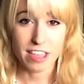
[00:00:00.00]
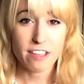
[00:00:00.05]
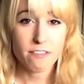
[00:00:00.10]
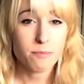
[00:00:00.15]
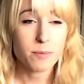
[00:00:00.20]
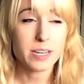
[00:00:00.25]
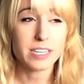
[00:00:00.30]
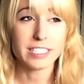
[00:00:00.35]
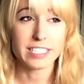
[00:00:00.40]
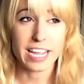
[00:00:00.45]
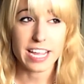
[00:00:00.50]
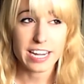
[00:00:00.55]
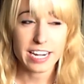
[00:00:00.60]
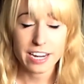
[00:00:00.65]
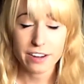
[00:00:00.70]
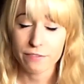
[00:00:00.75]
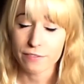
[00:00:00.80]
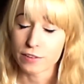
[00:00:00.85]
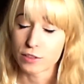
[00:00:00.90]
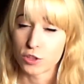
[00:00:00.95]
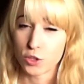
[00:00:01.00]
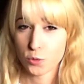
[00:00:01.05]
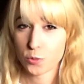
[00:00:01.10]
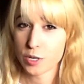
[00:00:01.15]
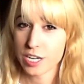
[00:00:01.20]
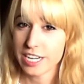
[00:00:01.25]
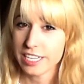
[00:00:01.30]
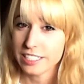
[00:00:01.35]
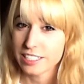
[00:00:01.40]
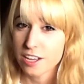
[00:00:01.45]
they've been dating for
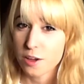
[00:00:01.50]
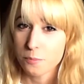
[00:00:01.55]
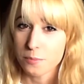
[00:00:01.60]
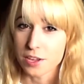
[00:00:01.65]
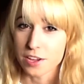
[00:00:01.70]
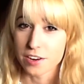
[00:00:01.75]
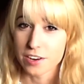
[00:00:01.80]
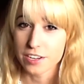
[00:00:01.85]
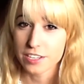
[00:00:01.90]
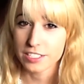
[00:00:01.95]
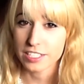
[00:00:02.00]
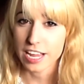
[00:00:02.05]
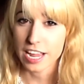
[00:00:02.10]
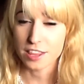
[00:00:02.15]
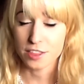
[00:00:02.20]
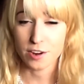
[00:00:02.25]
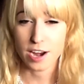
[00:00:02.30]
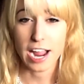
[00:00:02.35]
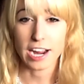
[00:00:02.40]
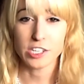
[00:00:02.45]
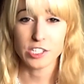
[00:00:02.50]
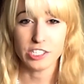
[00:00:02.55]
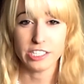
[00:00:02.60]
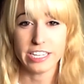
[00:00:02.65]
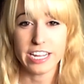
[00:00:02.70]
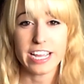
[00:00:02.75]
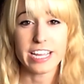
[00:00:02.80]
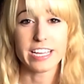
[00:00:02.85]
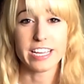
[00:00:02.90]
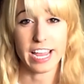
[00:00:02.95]
3-some years, and they're
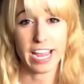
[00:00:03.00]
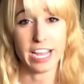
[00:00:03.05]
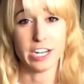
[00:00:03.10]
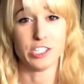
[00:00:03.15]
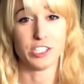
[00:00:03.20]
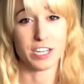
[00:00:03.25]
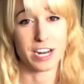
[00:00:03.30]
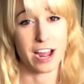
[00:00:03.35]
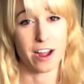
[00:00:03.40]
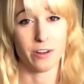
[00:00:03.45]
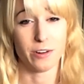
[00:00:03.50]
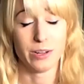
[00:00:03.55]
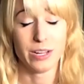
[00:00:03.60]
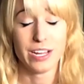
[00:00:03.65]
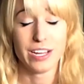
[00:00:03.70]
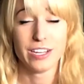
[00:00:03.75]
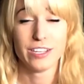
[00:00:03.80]
actually engaged now.